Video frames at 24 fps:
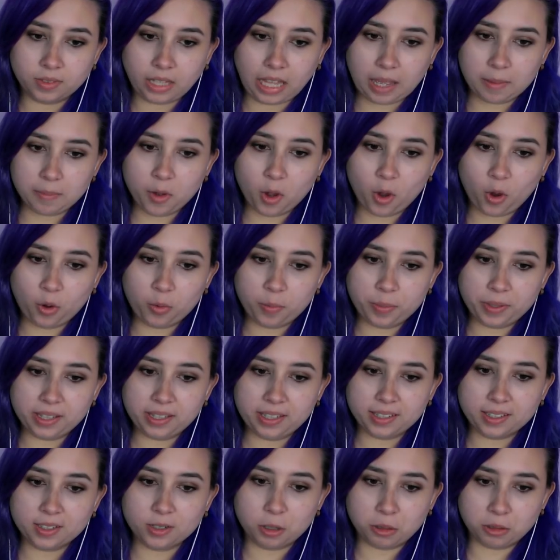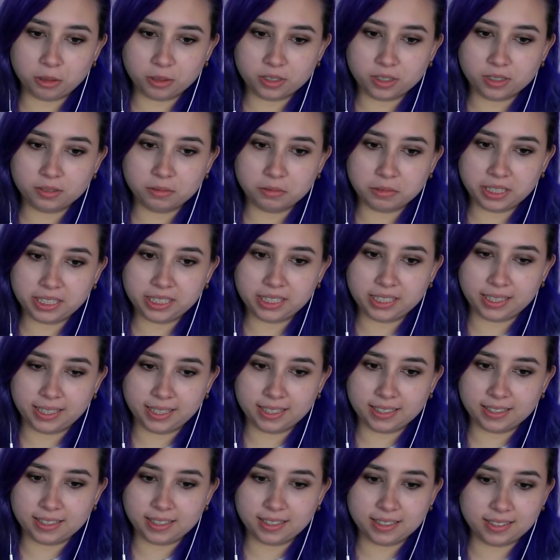I'm hoping that Coulson
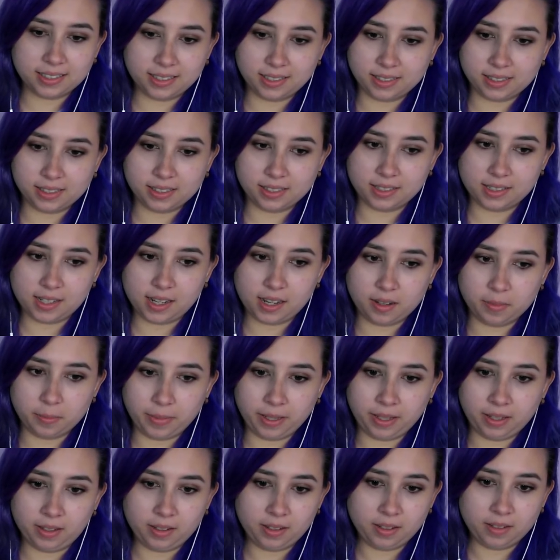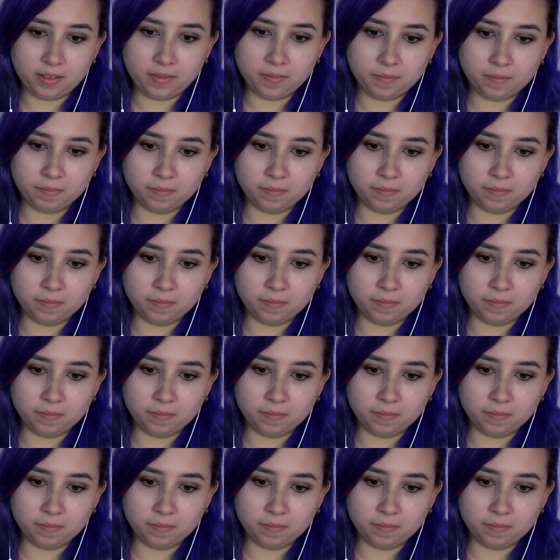realized that this is not me.